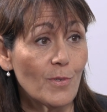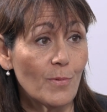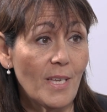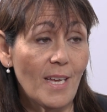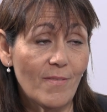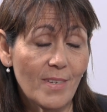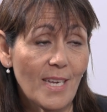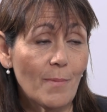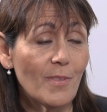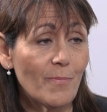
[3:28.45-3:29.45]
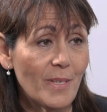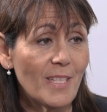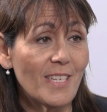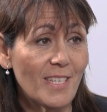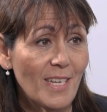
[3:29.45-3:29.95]
So we have a couple of
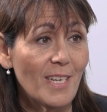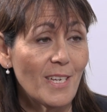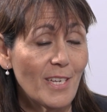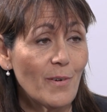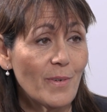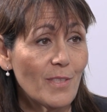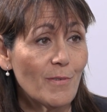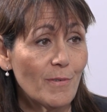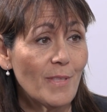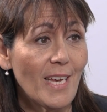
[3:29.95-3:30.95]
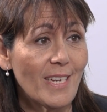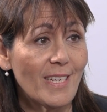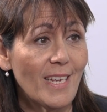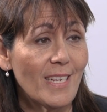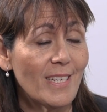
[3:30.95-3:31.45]
billion going through that,
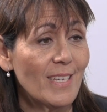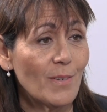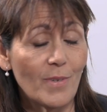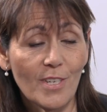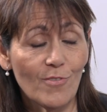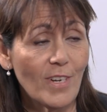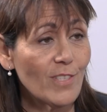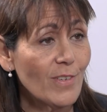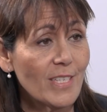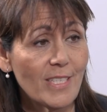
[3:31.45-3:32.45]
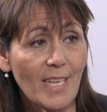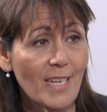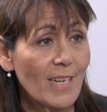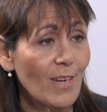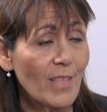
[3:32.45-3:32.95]
and we are trying to
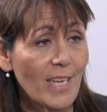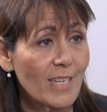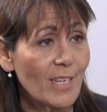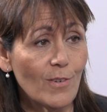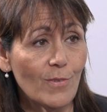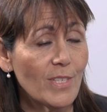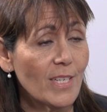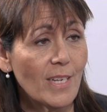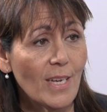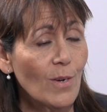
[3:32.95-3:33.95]
understand how that goes and